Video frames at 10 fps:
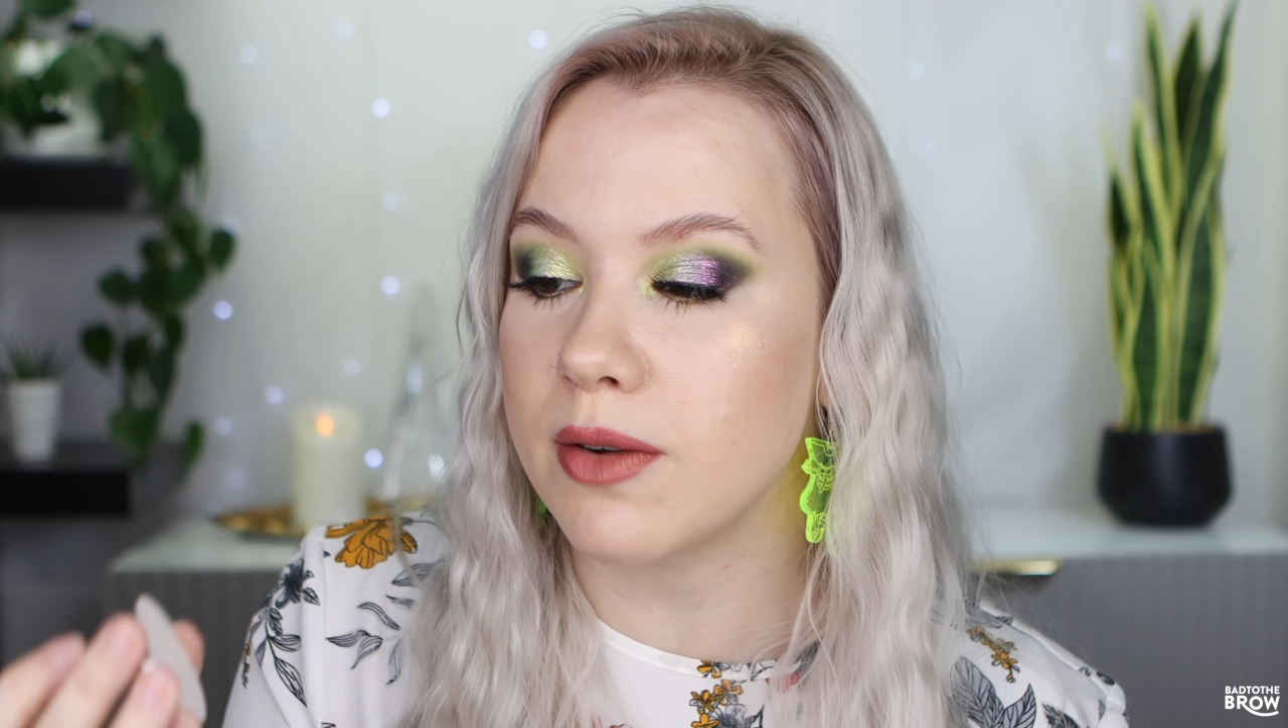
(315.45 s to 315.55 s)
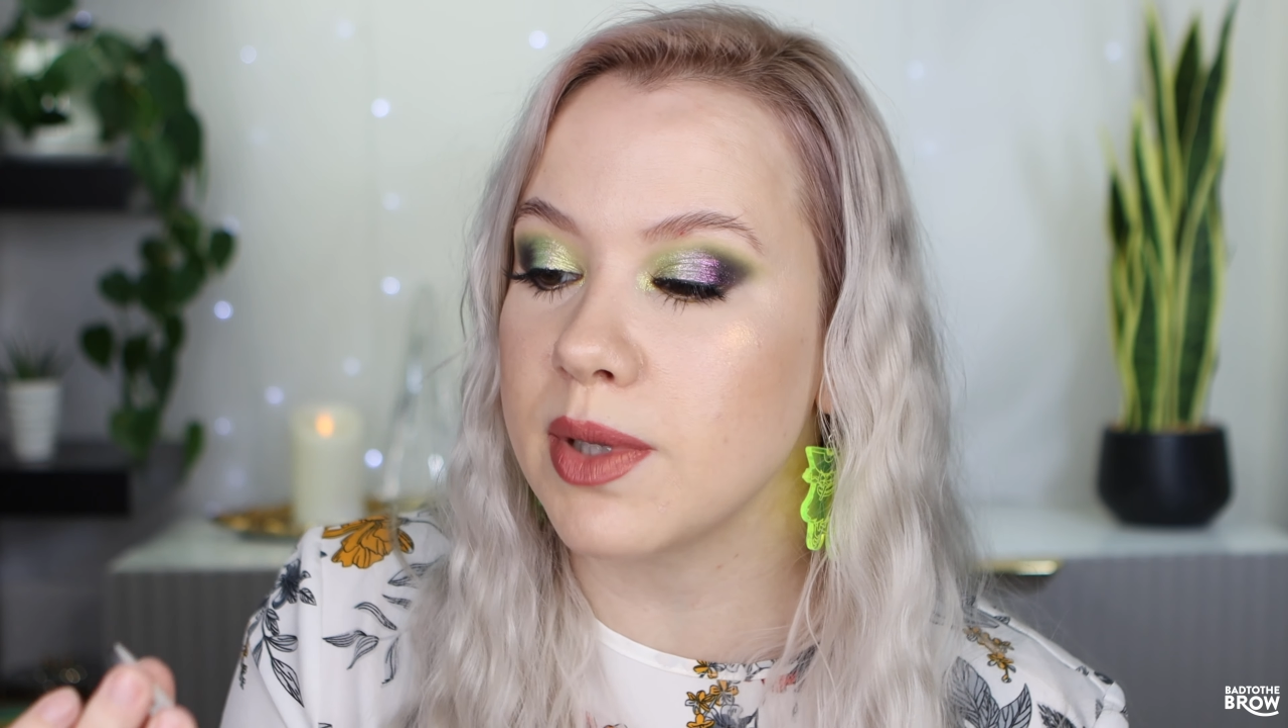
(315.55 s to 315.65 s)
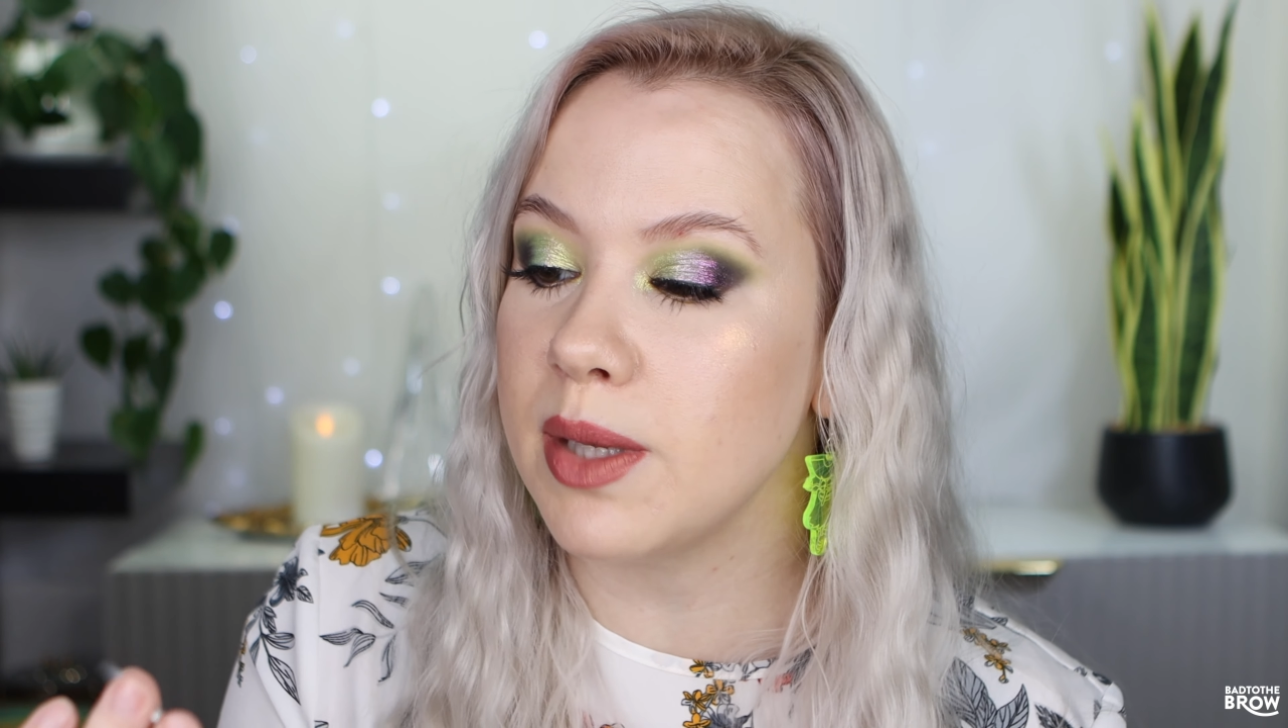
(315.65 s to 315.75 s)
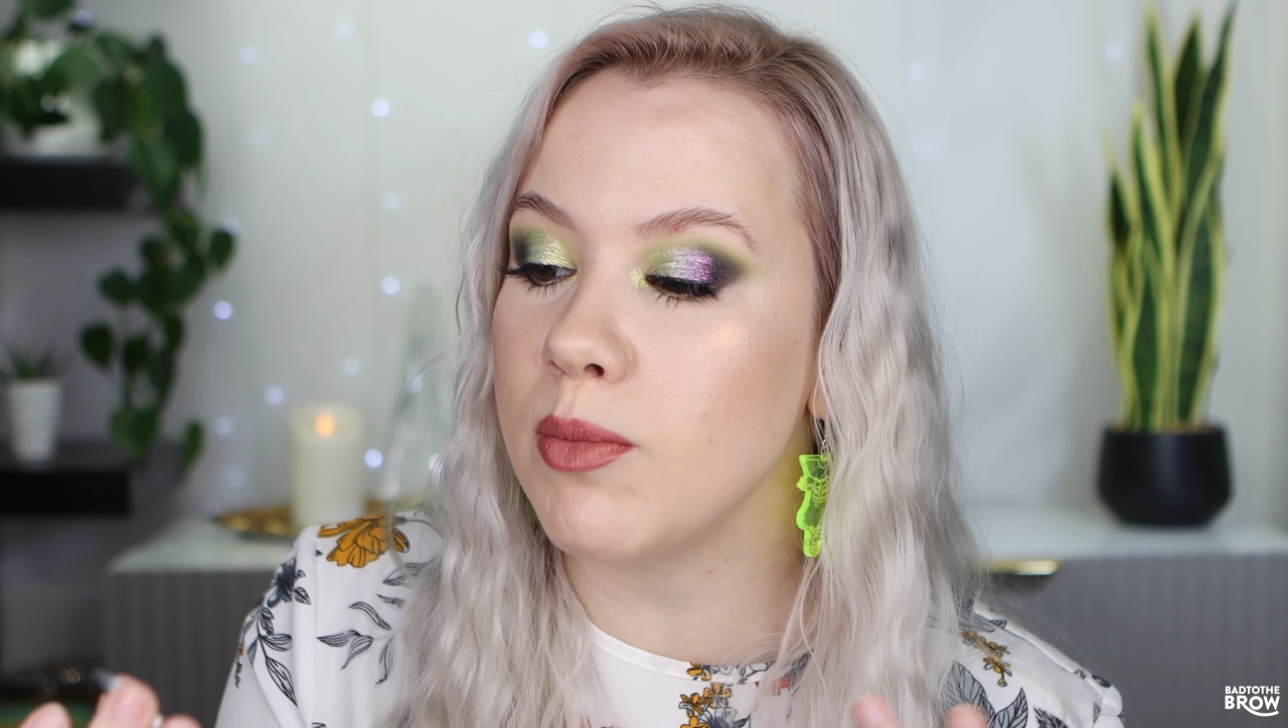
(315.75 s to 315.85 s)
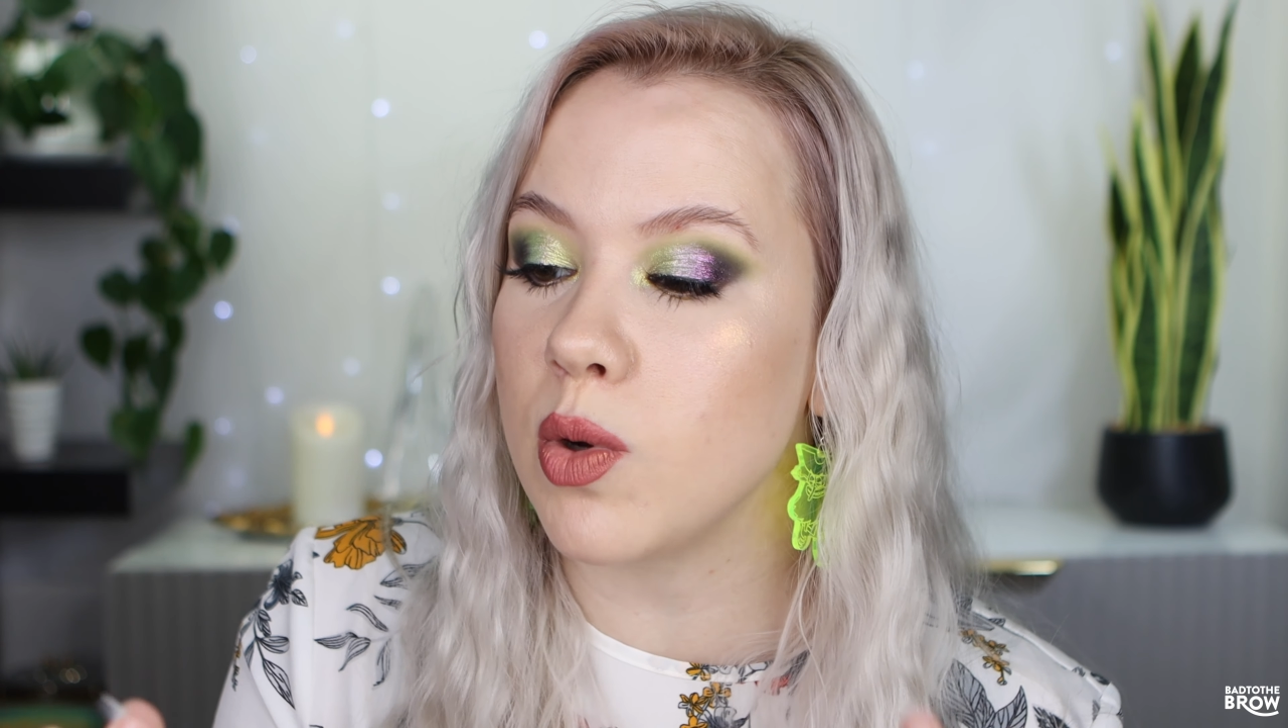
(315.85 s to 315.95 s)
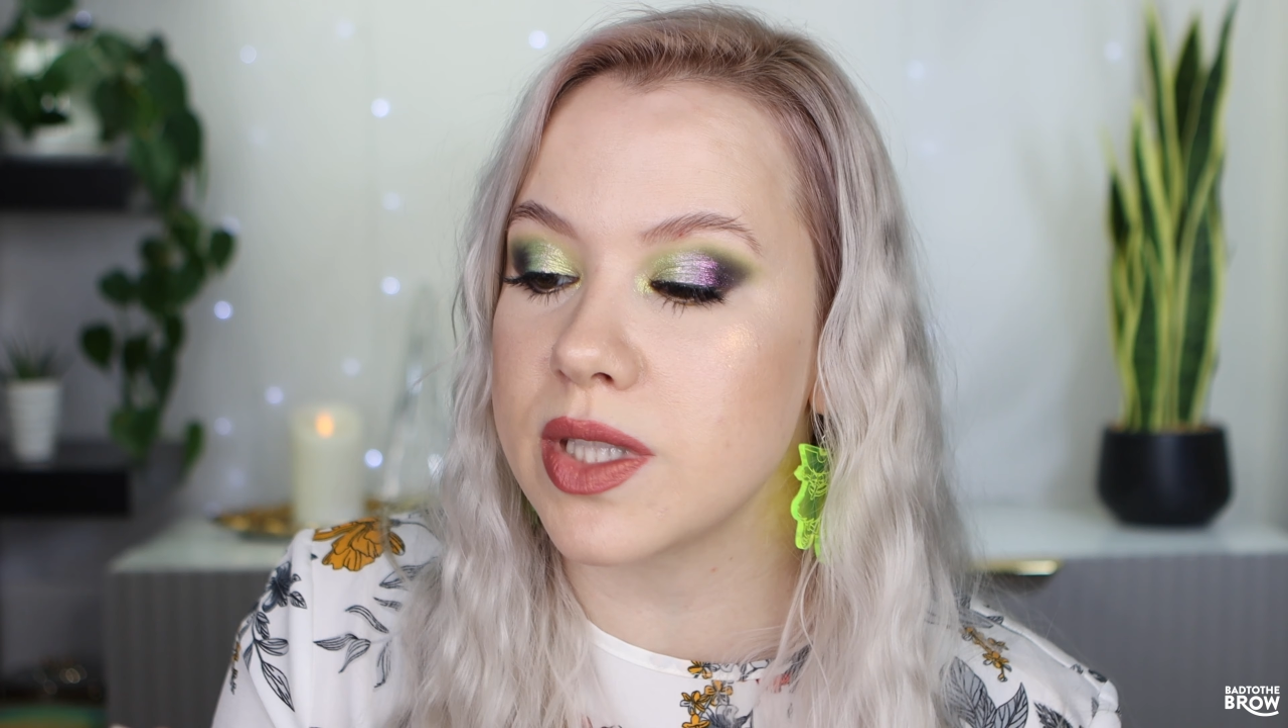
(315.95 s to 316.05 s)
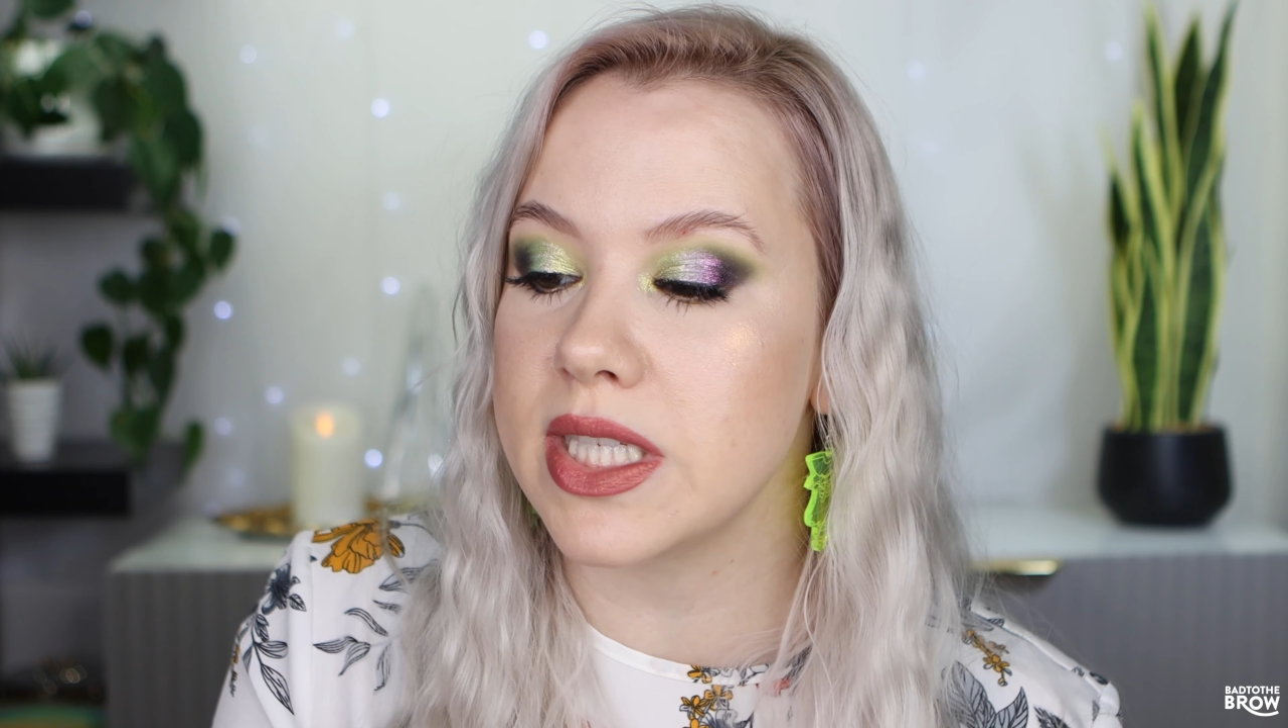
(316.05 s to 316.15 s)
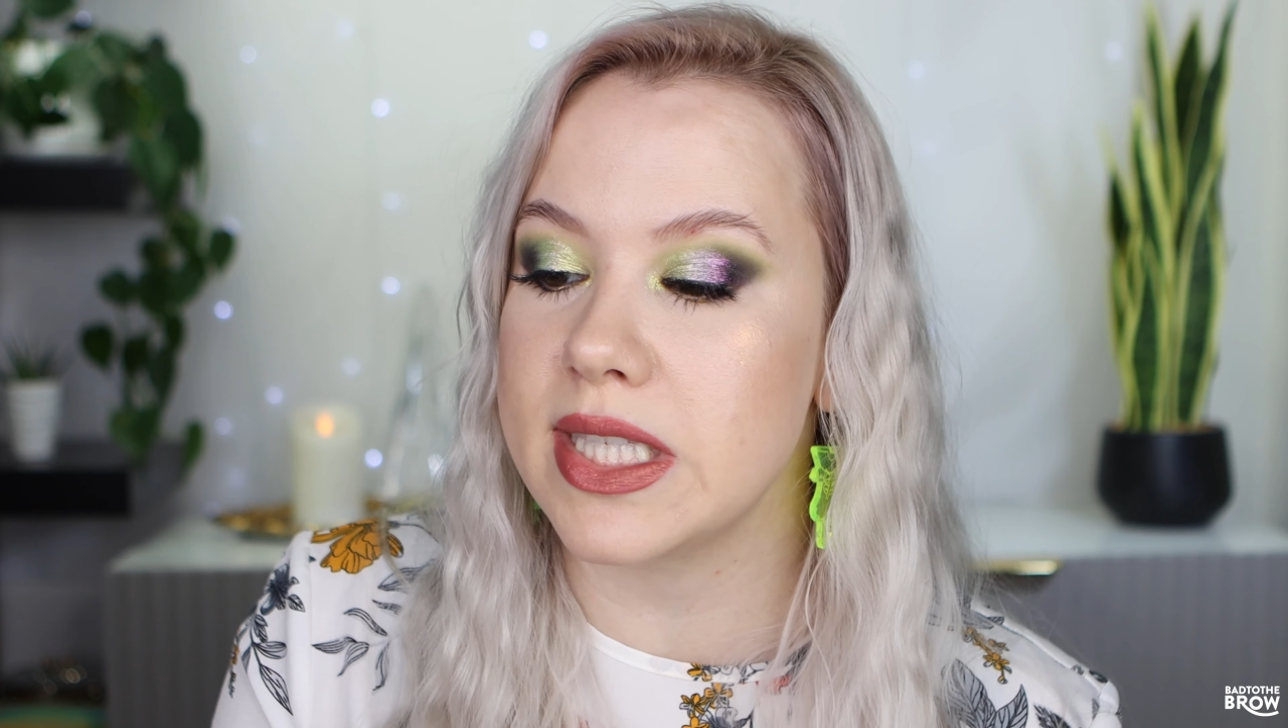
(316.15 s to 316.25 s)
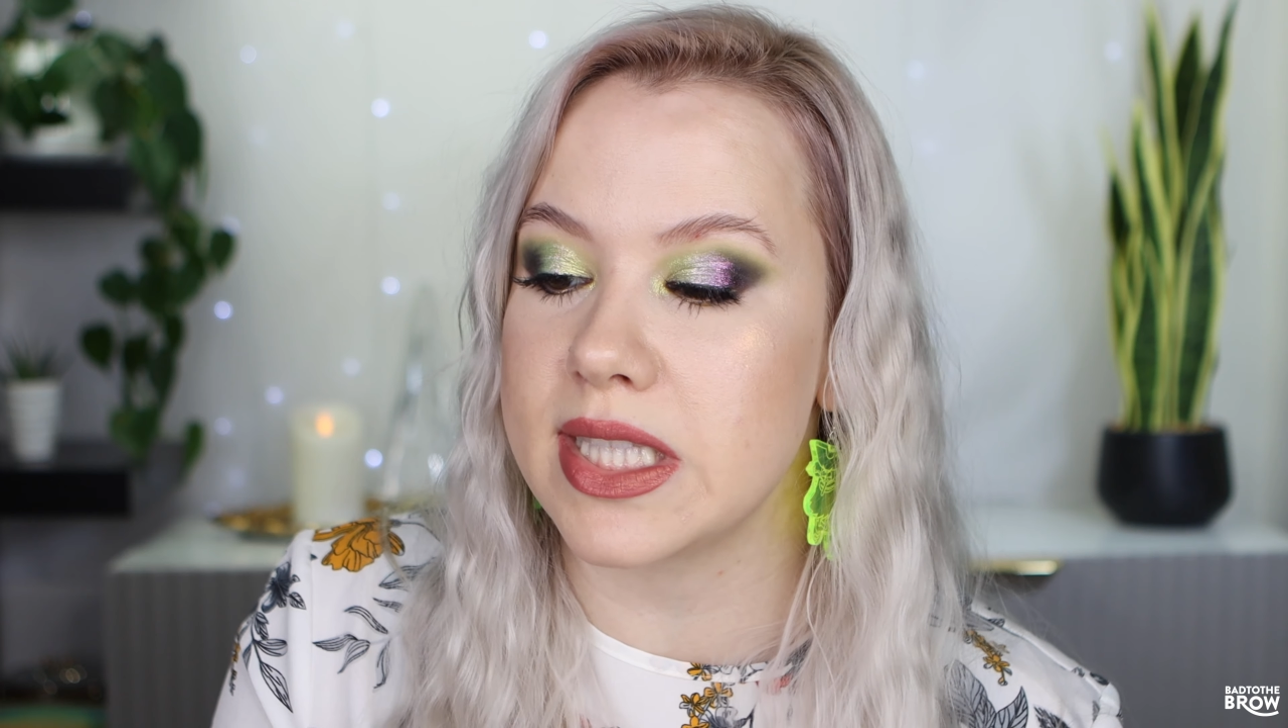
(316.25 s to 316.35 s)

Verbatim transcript: I really mostly